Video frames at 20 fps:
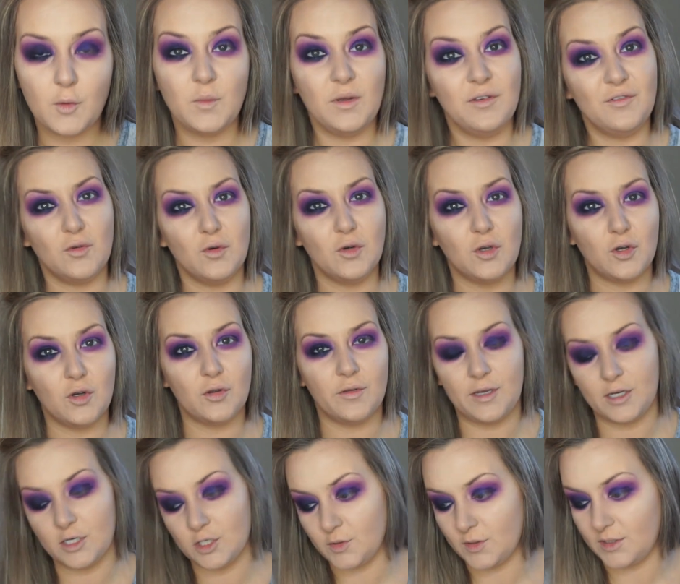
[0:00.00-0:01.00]
Phone call
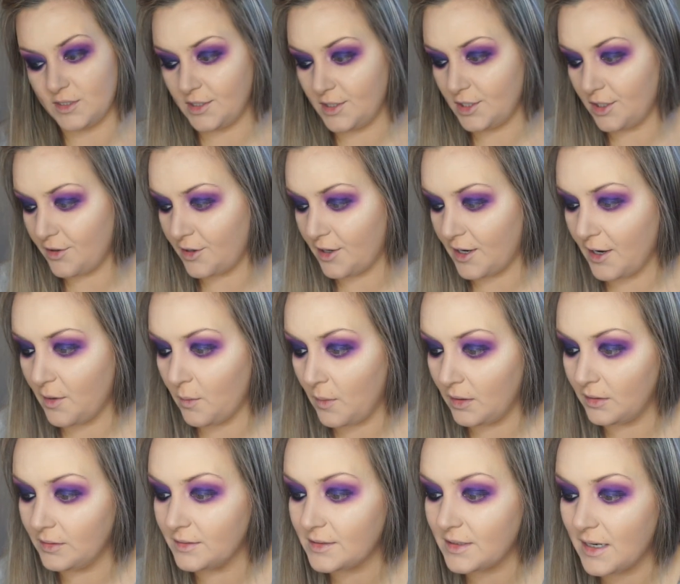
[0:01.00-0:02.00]
there, so I did the other eye
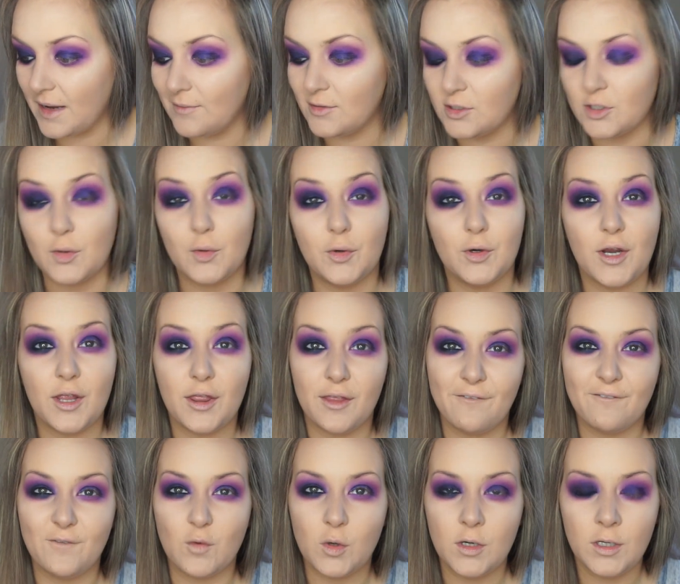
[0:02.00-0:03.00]
whilst I was on the
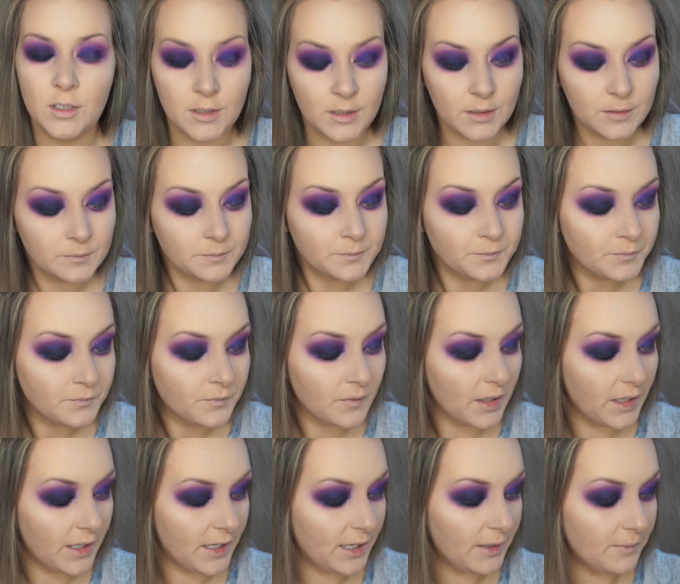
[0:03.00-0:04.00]
phone.
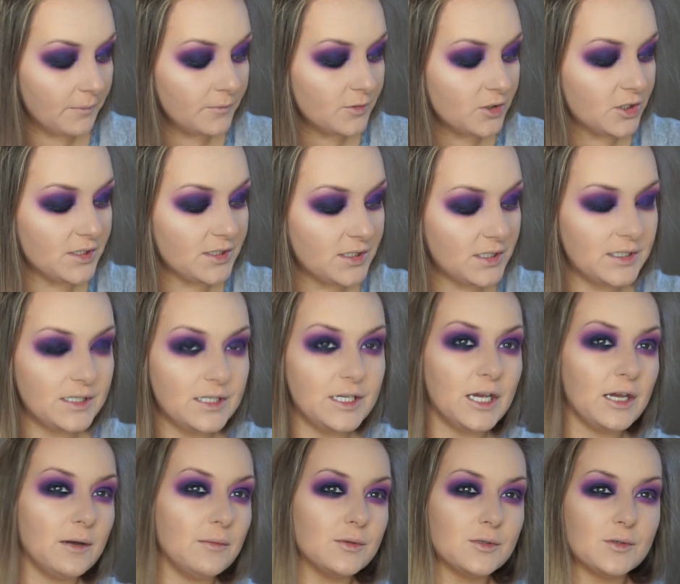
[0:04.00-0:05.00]
Just to see
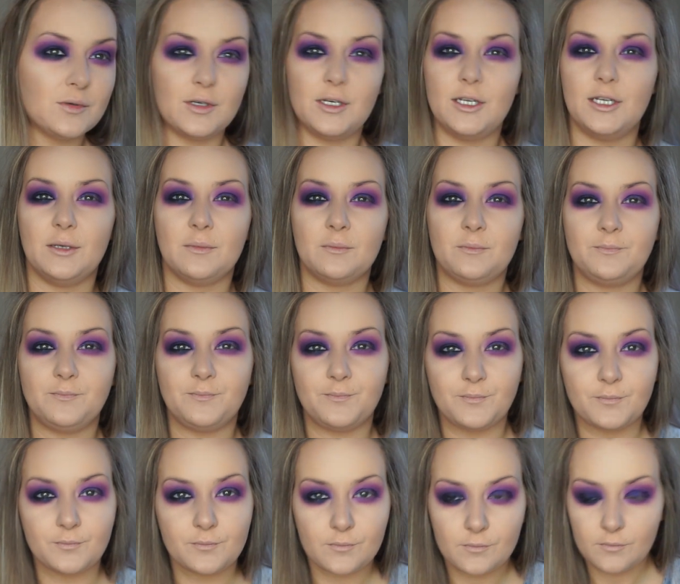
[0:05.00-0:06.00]
how it was going to
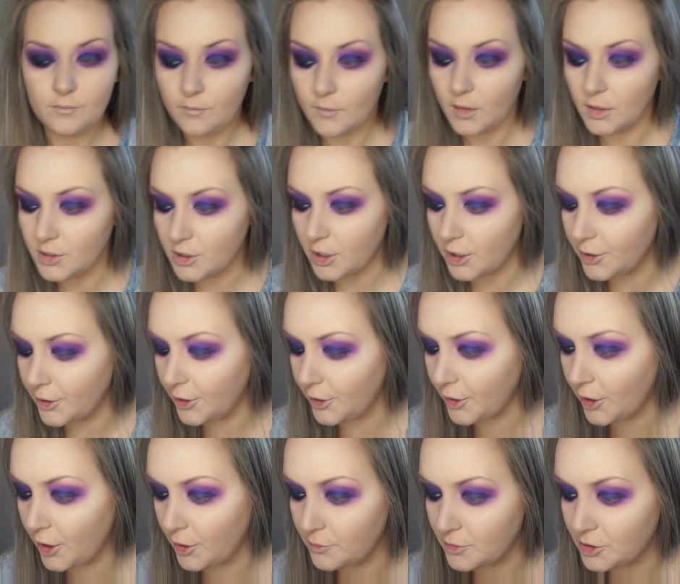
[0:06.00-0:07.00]
turn out,
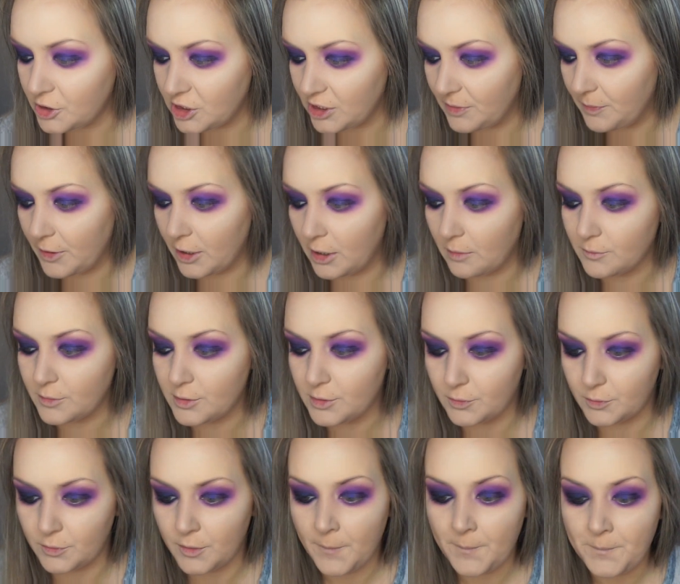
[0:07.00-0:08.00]
how it was shaping up.
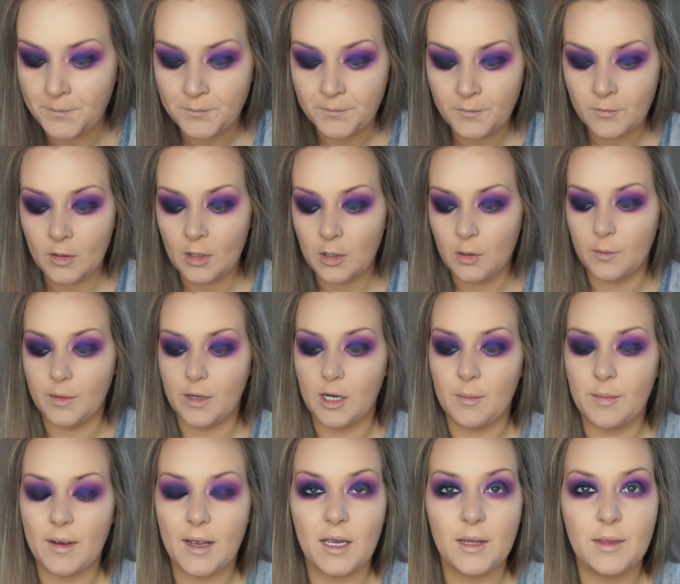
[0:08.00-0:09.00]
So we are
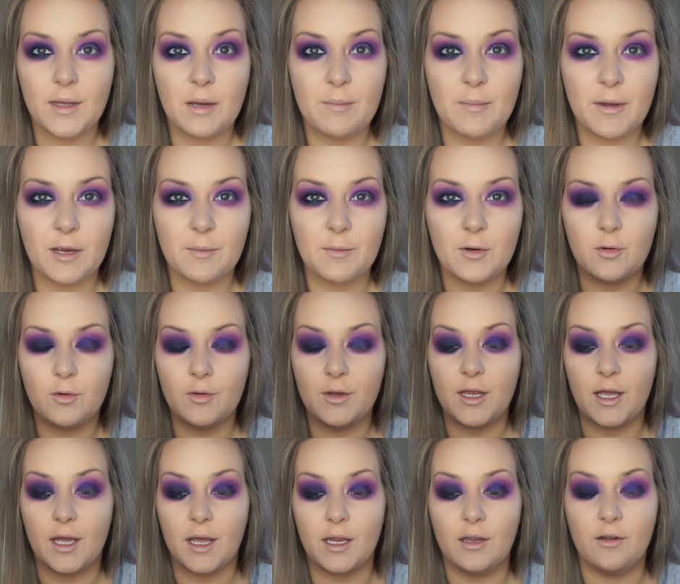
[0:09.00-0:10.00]
packing that pigment on the
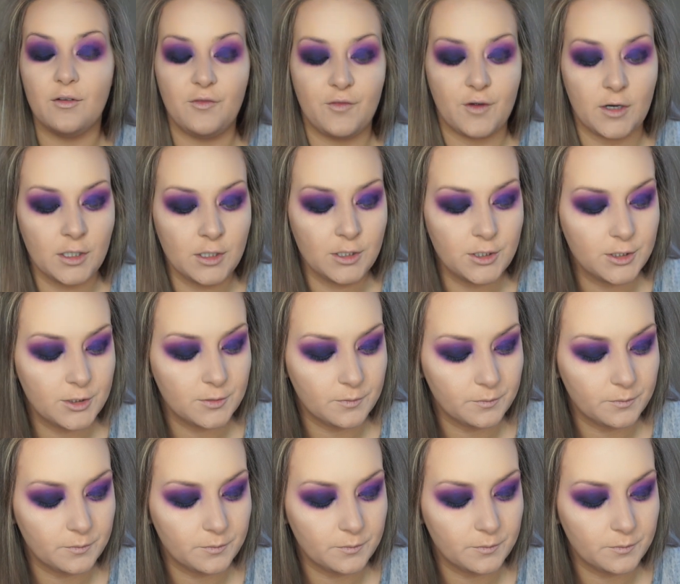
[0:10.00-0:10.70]
eye first.